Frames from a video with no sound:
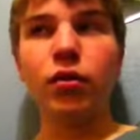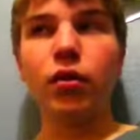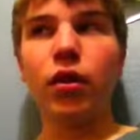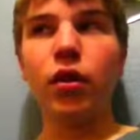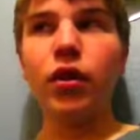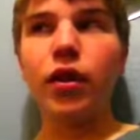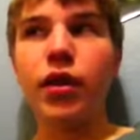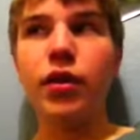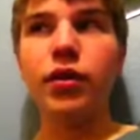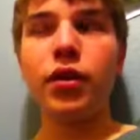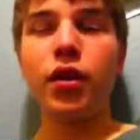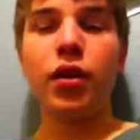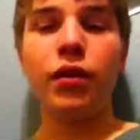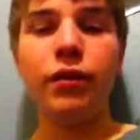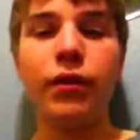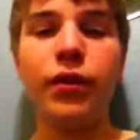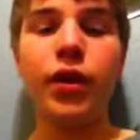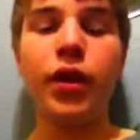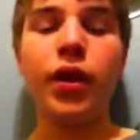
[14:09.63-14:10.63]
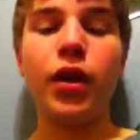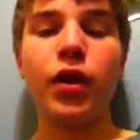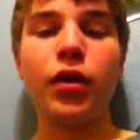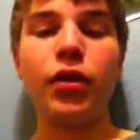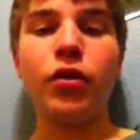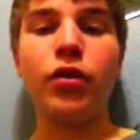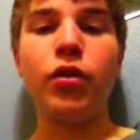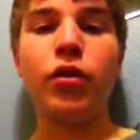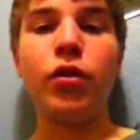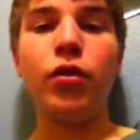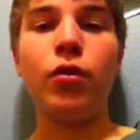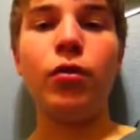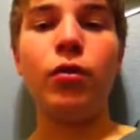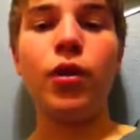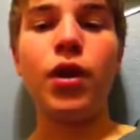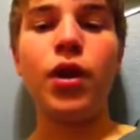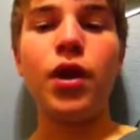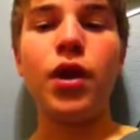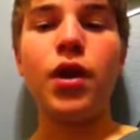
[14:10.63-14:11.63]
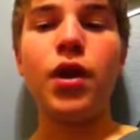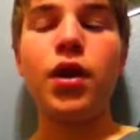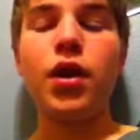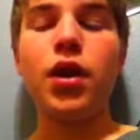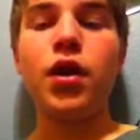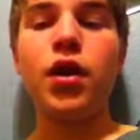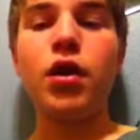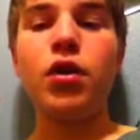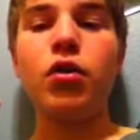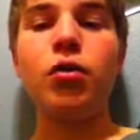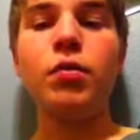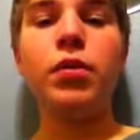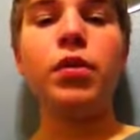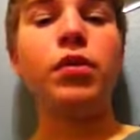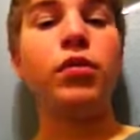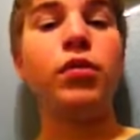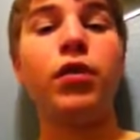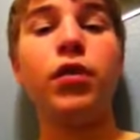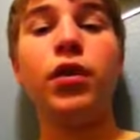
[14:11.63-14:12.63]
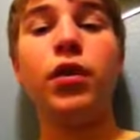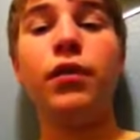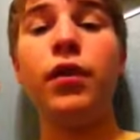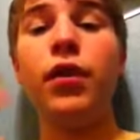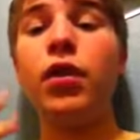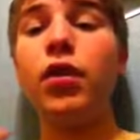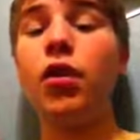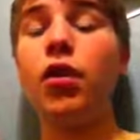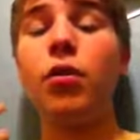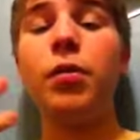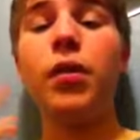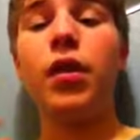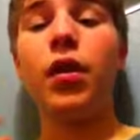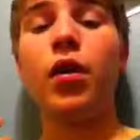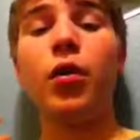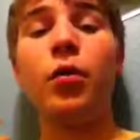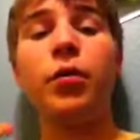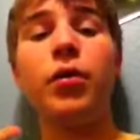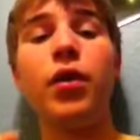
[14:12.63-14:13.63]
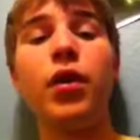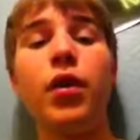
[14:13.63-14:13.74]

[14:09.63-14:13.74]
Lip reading: All that stuff. And so, I hope you enjoyed this video. I hope it helped.